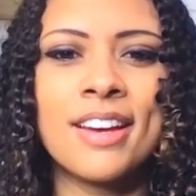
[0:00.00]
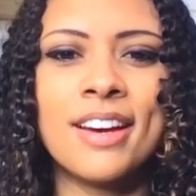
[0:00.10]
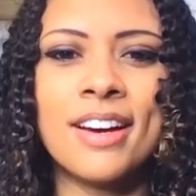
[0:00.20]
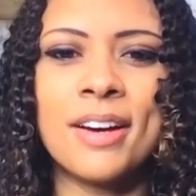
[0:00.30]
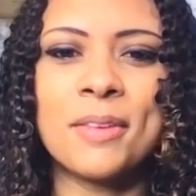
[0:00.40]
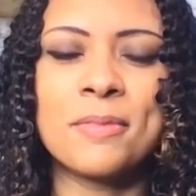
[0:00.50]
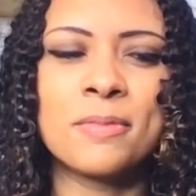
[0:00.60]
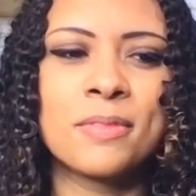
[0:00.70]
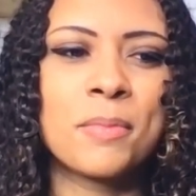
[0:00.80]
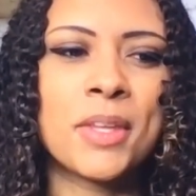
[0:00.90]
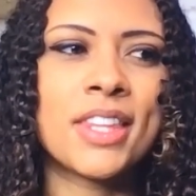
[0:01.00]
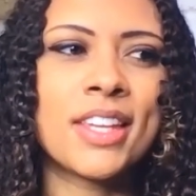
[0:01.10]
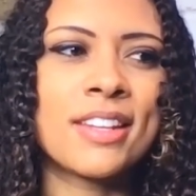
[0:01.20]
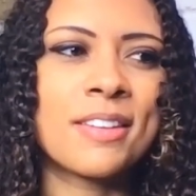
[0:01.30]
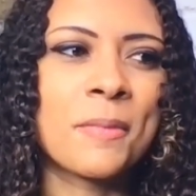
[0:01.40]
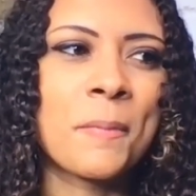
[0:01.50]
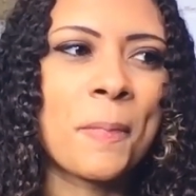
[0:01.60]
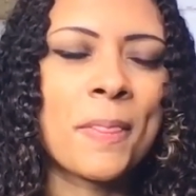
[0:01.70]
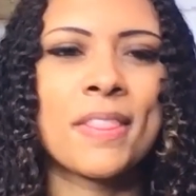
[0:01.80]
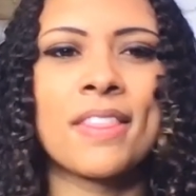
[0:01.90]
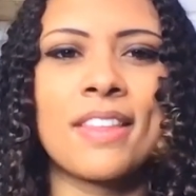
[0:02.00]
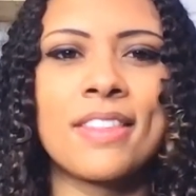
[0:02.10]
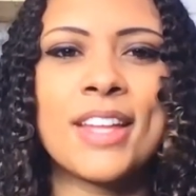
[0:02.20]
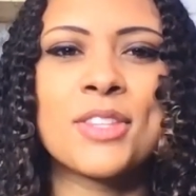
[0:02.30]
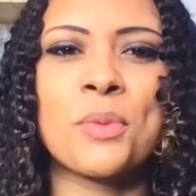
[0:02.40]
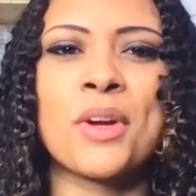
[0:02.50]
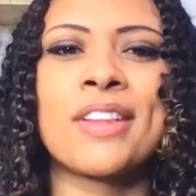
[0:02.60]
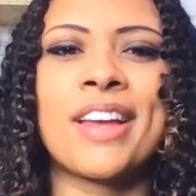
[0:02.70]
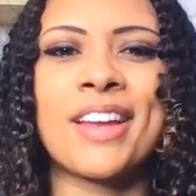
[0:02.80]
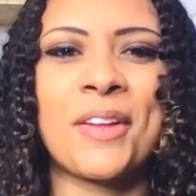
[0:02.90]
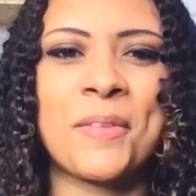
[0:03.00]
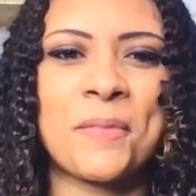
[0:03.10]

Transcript: Um, but then that's where like